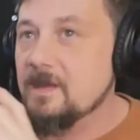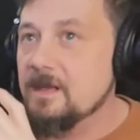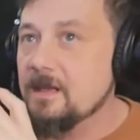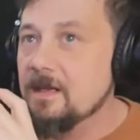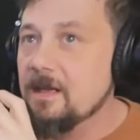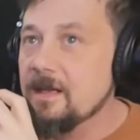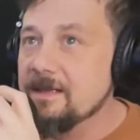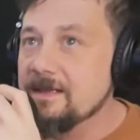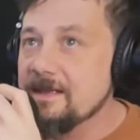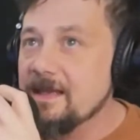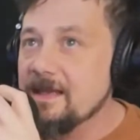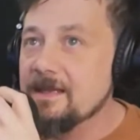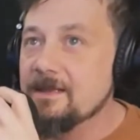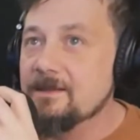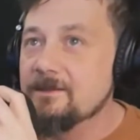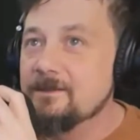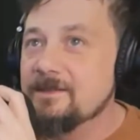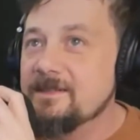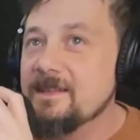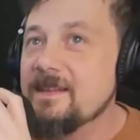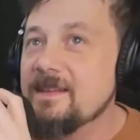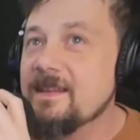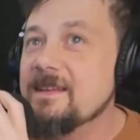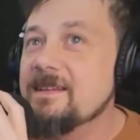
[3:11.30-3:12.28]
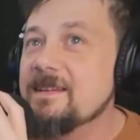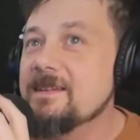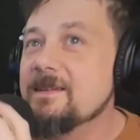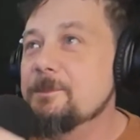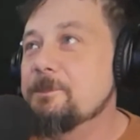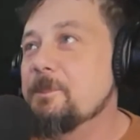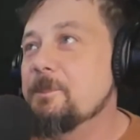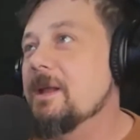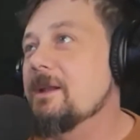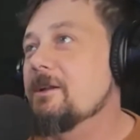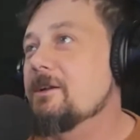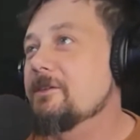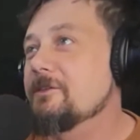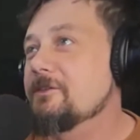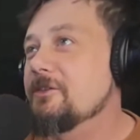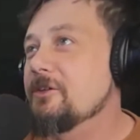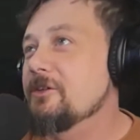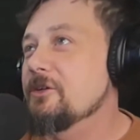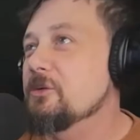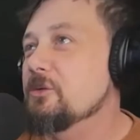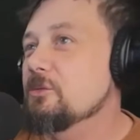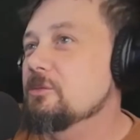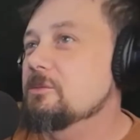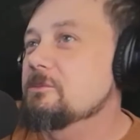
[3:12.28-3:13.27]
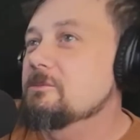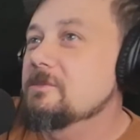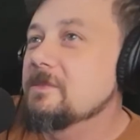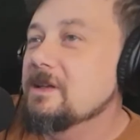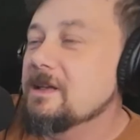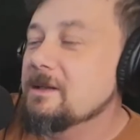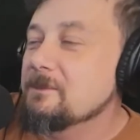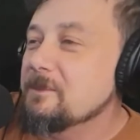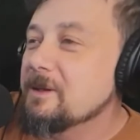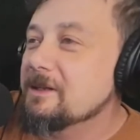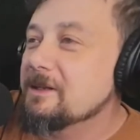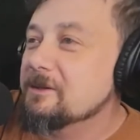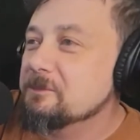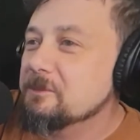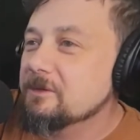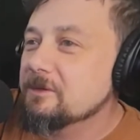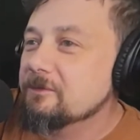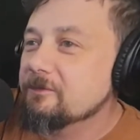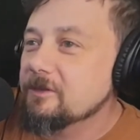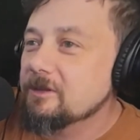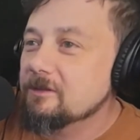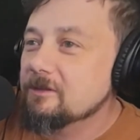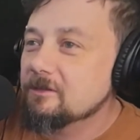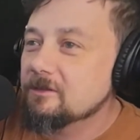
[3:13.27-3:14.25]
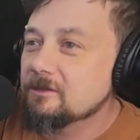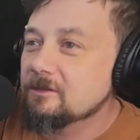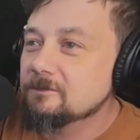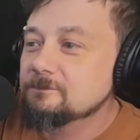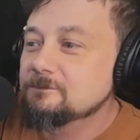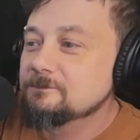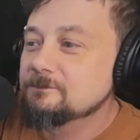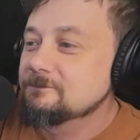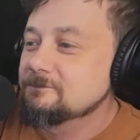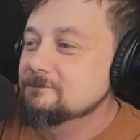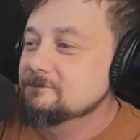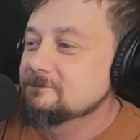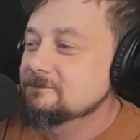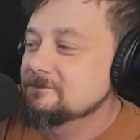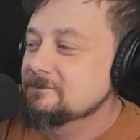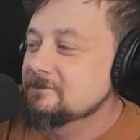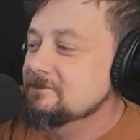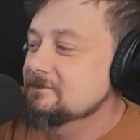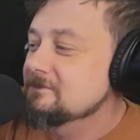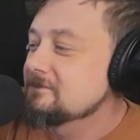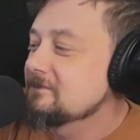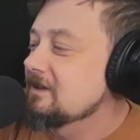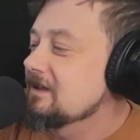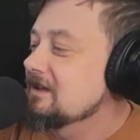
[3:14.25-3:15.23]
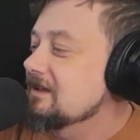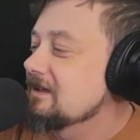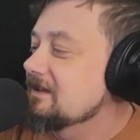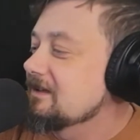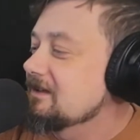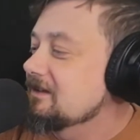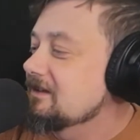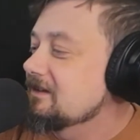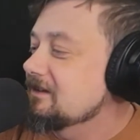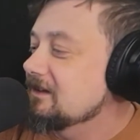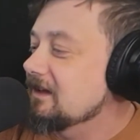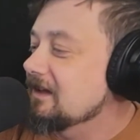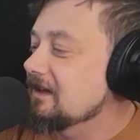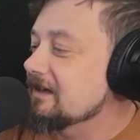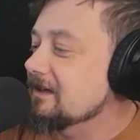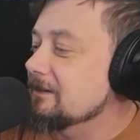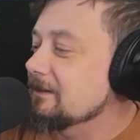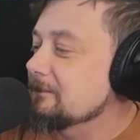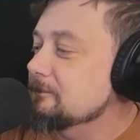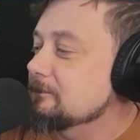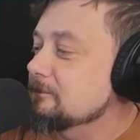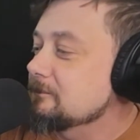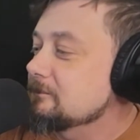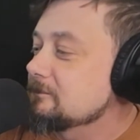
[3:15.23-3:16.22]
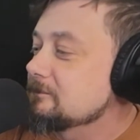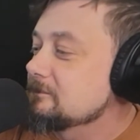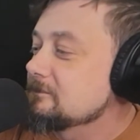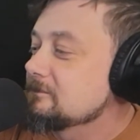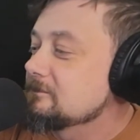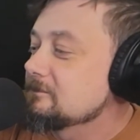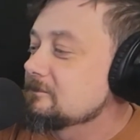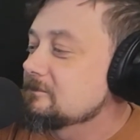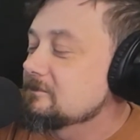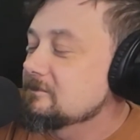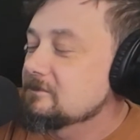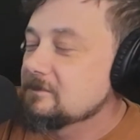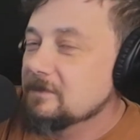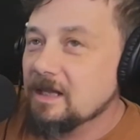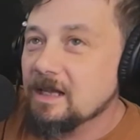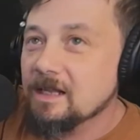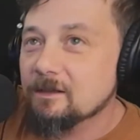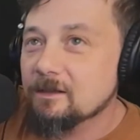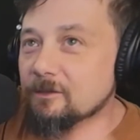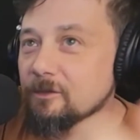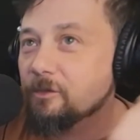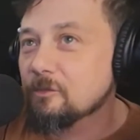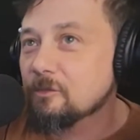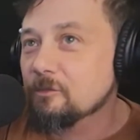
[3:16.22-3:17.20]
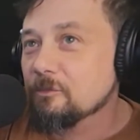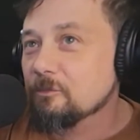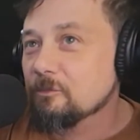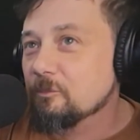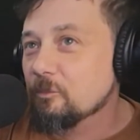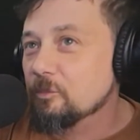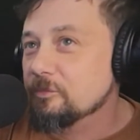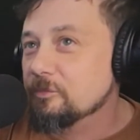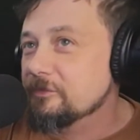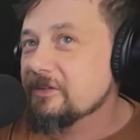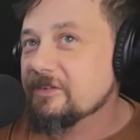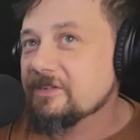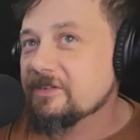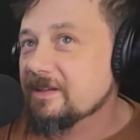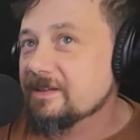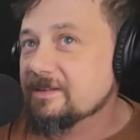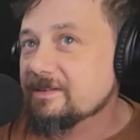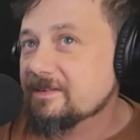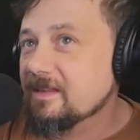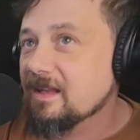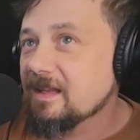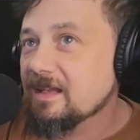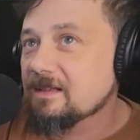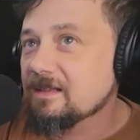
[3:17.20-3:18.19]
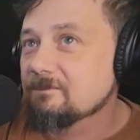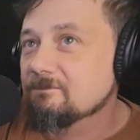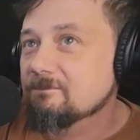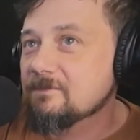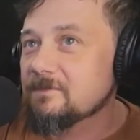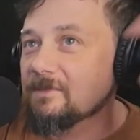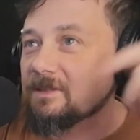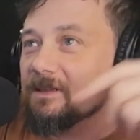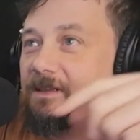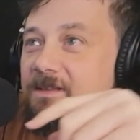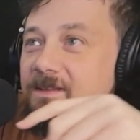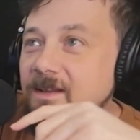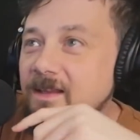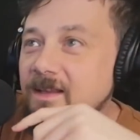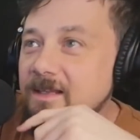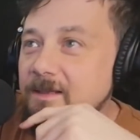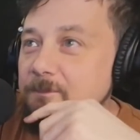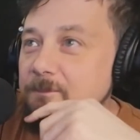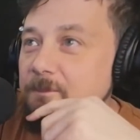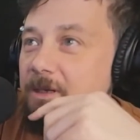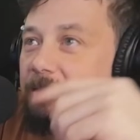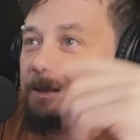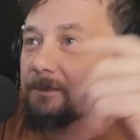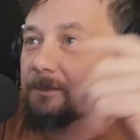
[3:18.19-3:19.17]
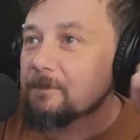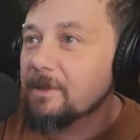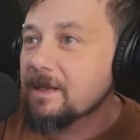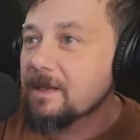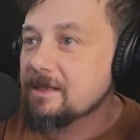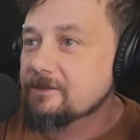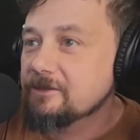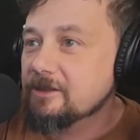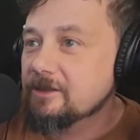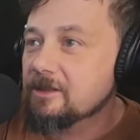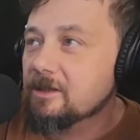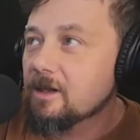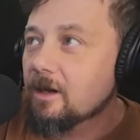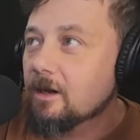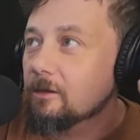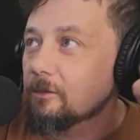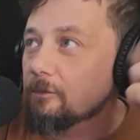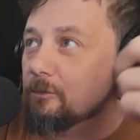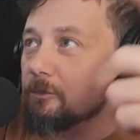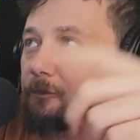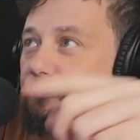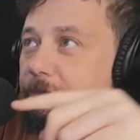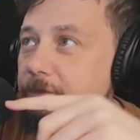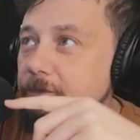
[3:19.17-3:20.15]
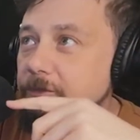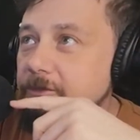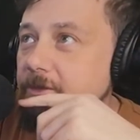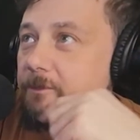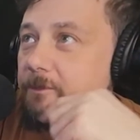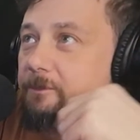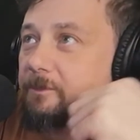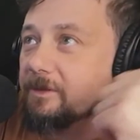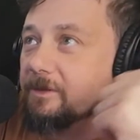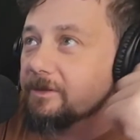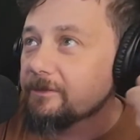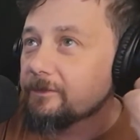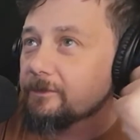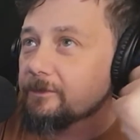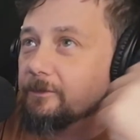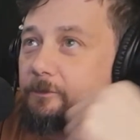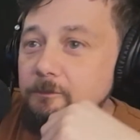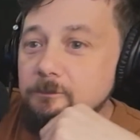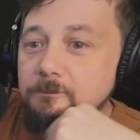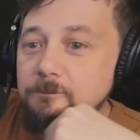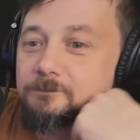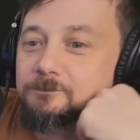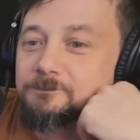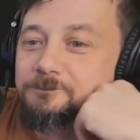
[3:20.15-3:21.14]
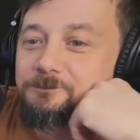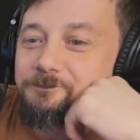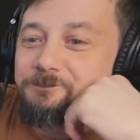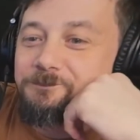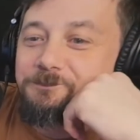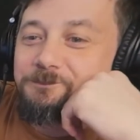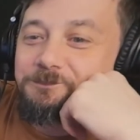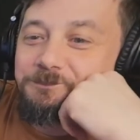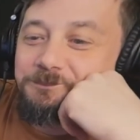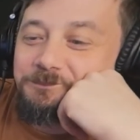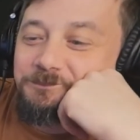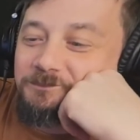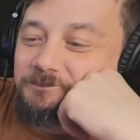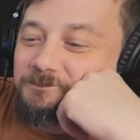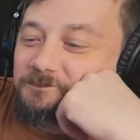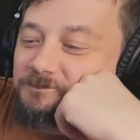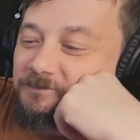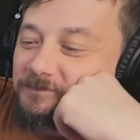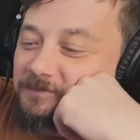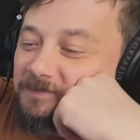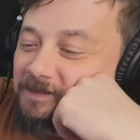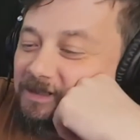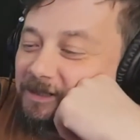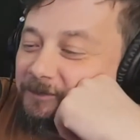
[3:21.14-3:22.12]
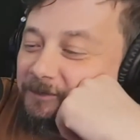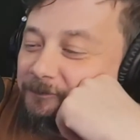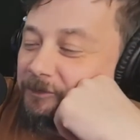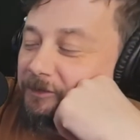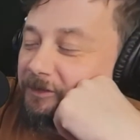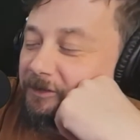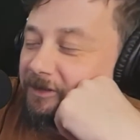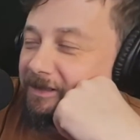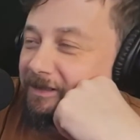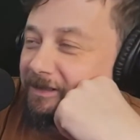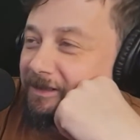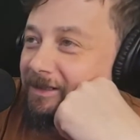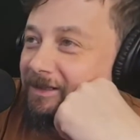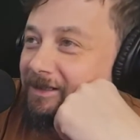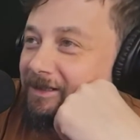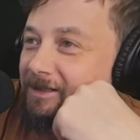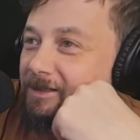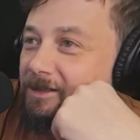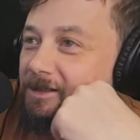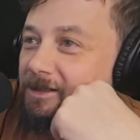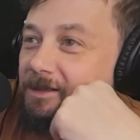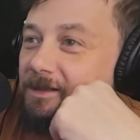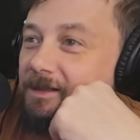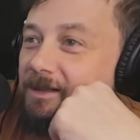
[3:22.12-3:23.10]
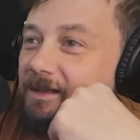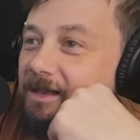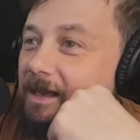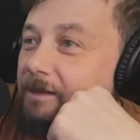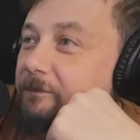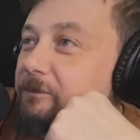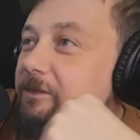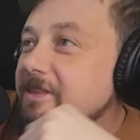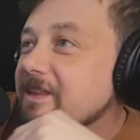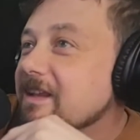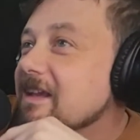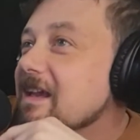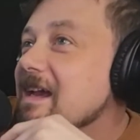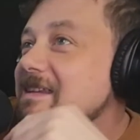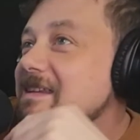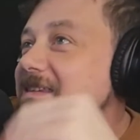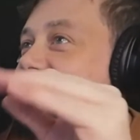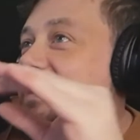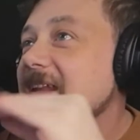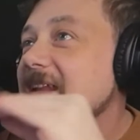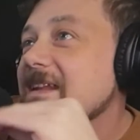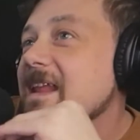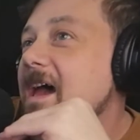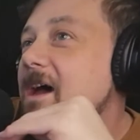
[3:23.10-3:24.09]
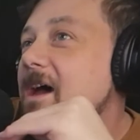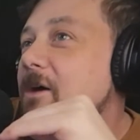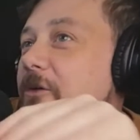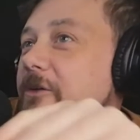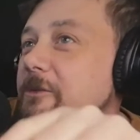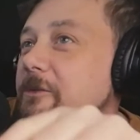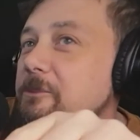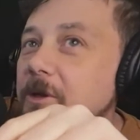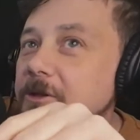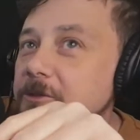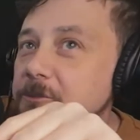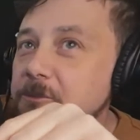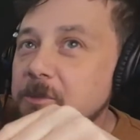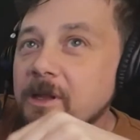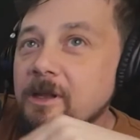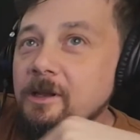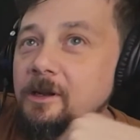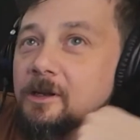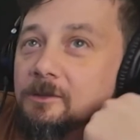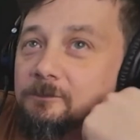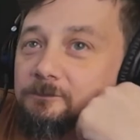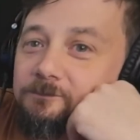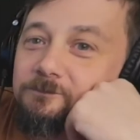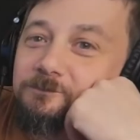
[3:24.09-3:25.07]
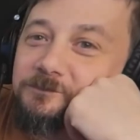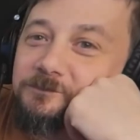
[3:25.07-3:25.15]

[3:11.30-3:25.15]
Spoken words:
Yeah. See, this is better too. It makes me feel like I don't know, just this thing. It's like my magic goggles or something. I feel like everything I say now is much better.